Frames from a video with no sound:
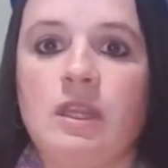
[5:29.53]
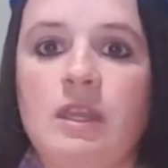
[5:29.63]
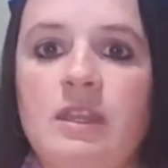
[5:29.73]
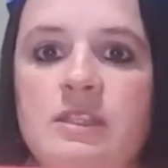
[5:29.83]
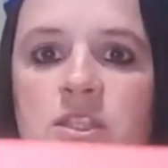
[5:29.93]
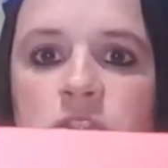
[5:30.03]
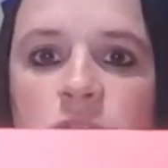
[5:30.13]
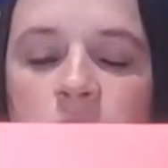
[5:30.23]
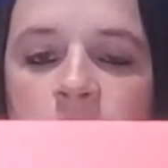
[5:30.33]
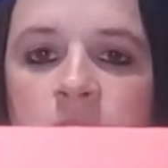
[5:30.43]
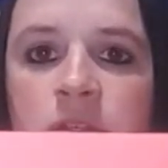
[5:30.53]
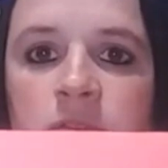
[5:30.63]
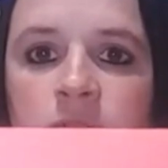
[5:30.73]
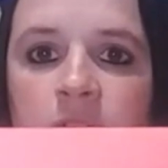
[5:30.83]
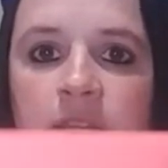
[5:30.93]
That's not so hard,
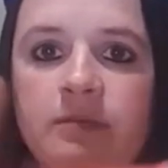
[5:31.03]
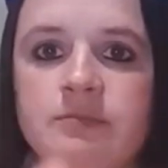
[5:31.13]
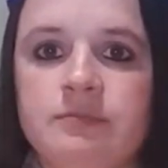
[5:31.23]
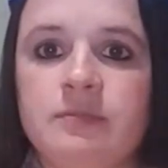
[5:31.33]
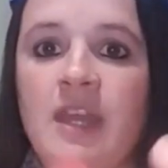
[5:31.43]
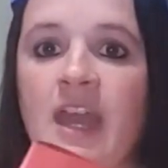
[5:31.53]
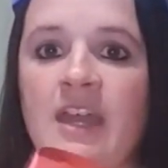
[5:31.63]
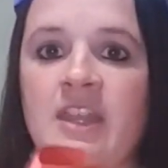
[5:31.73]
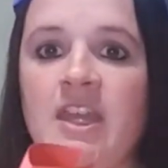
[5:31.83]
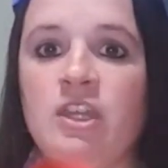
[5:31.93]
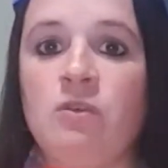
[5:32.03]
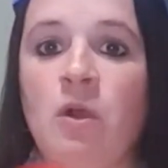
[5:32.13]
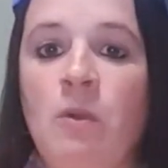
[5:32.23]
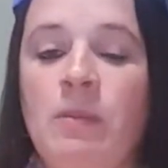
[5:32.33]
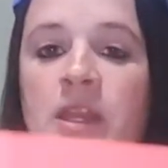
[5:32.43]
right? And then you
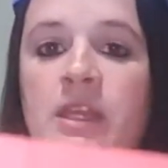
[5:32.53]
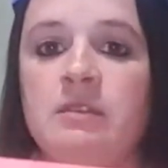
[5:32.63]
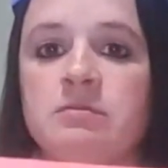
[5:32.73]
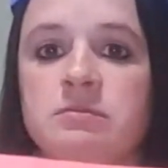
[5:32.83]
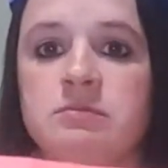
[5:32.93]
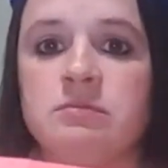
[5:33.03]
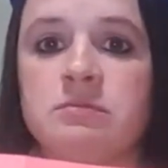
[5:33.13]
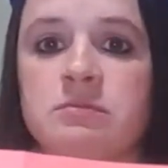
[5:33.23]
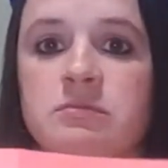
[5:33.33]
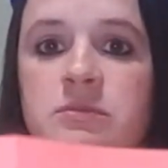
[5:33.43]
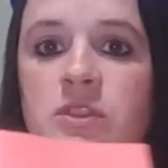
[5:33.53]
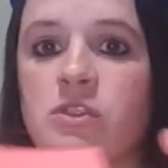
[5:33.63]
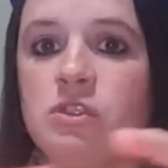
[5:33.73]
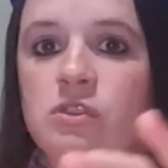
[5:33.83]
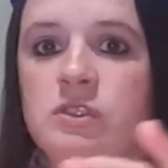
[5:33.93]
open it.
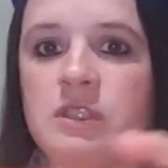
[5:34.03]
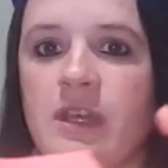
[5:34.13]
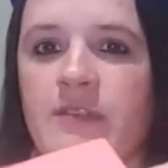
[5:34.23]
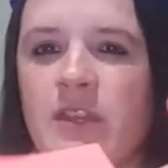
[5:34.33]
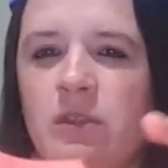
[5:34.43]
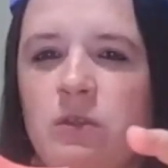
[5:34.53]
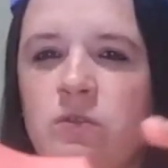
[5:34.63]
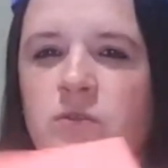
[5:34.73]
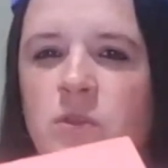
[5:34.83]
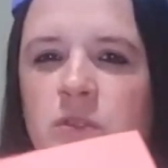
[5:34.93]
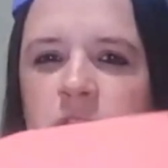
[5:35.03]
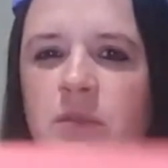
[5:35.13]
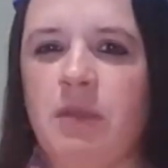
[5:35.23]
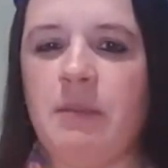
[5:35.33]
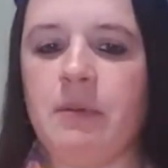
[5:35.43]
So you still have that little fold in the
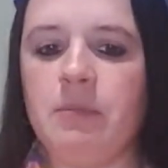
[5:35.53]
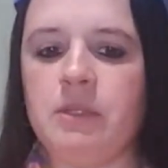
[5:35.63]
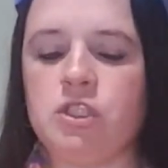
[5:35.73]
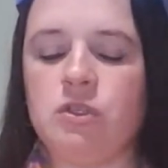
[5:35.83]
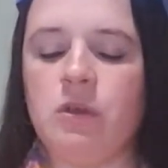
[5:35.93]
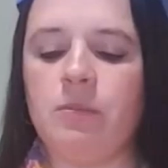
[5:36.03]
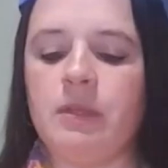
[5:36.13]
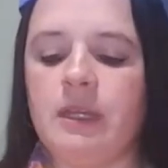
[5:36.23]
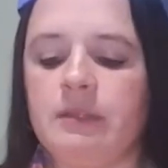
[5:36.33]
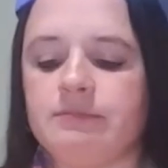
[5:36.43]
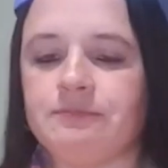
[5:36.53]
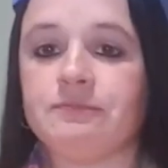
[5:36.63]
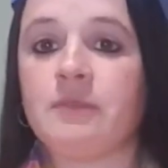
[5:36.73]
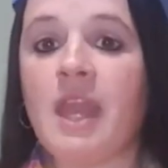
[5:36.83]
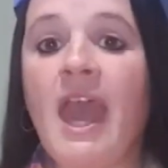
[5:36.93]
paper, but you open it.
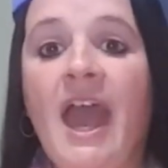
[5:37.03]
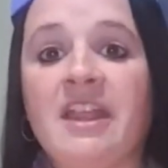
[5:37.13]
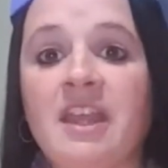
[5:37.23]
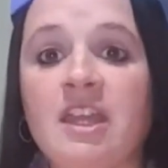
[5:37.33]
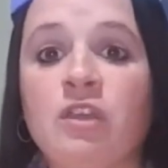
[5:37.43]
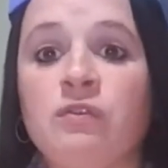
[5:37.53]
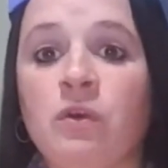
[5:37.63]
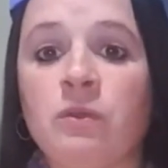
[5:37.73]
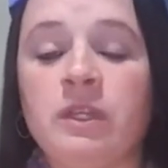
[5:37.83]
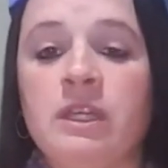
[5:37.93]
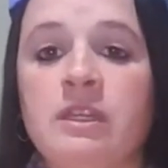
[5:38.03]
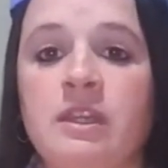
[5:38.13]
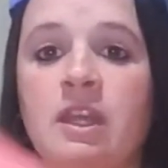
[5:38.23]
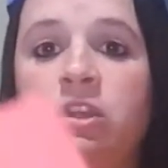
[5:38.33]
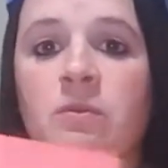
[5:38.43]
And then you fold it the
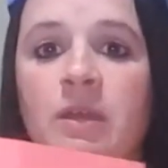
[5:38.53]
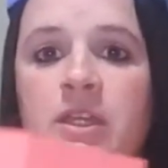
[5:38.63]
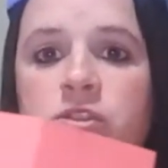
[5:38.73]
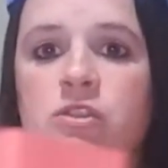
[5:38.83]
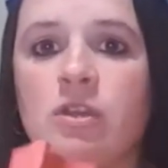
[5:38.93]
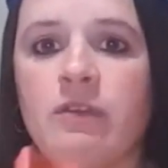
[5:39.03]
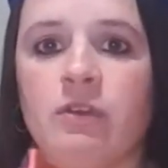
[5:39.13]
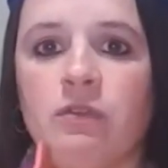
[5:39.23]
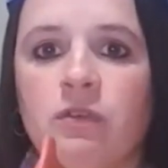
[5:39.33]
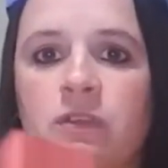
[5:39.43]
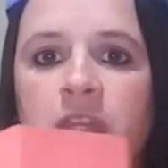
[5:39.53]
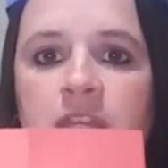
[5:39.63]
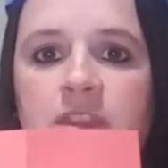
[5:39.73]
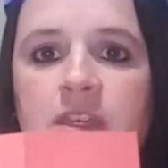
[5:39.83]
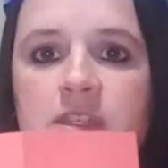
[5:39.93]
other way. So you have your fold
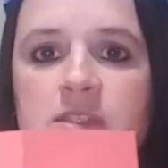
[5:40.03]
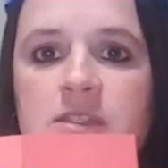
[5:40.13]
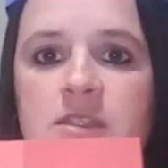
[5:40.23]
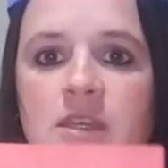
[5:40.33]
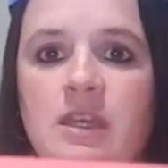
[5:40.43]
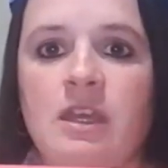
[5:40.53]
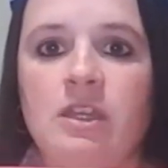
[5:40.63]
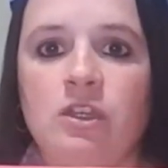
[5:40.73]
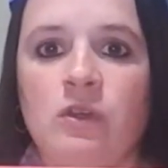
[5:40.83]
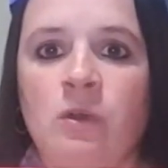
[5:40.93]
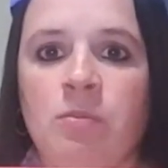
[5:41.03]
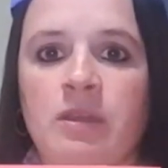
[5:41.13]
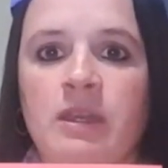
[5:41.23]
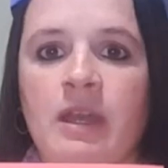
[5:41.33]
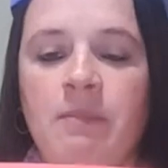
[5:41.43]
like this, and you open
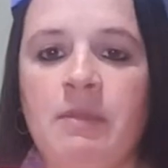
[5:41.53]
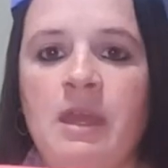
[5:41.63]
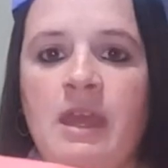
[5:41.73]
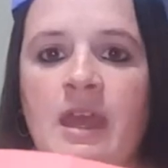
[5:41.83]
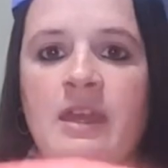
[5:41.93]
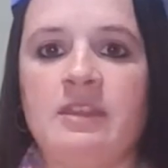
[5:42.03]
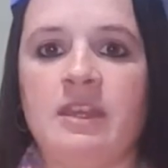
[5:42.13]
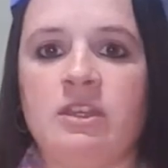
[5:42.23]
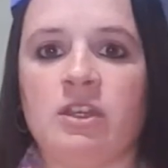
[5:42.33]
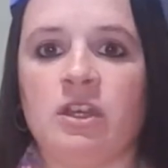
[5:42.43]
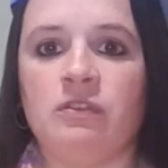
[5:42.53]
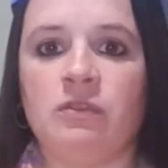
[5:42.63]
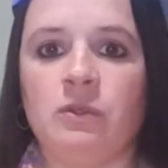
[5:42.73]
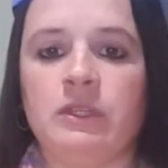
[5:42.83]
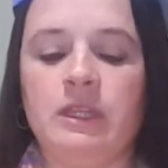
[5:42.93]
it up, and then you're gonna
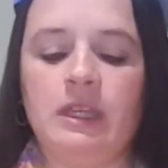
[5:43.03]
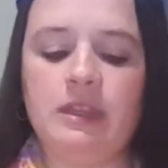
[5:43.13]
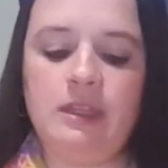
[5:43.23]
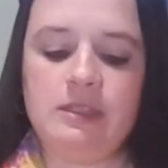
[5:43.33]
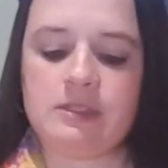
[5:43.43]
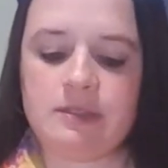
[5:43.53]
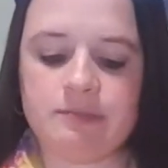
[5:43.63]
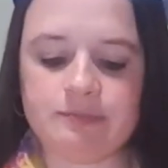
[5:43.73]
fold it like this.